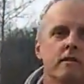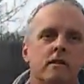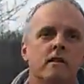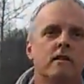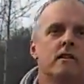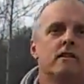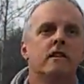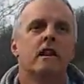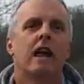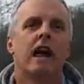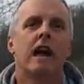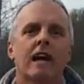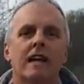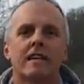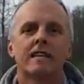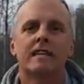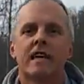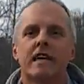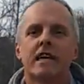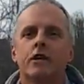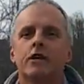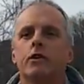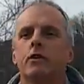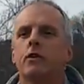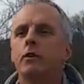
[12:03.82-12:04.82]
And like I
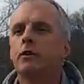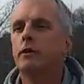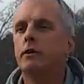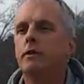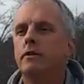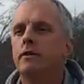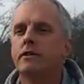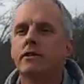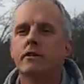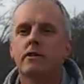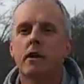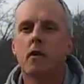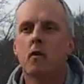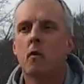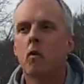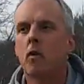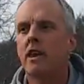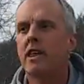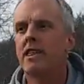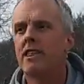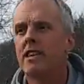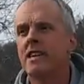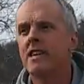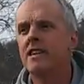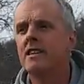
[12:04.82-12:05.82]
said, you can start one
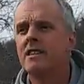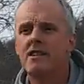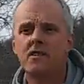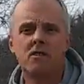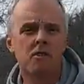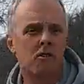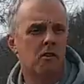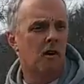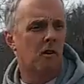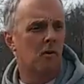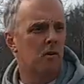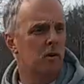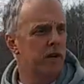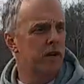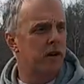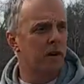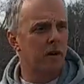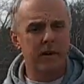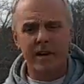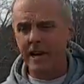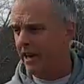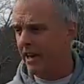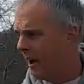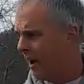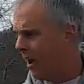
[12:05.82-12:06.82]
of these of your own. You
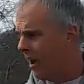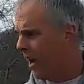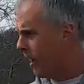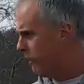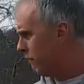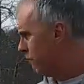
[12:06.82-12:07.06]
don't need a lot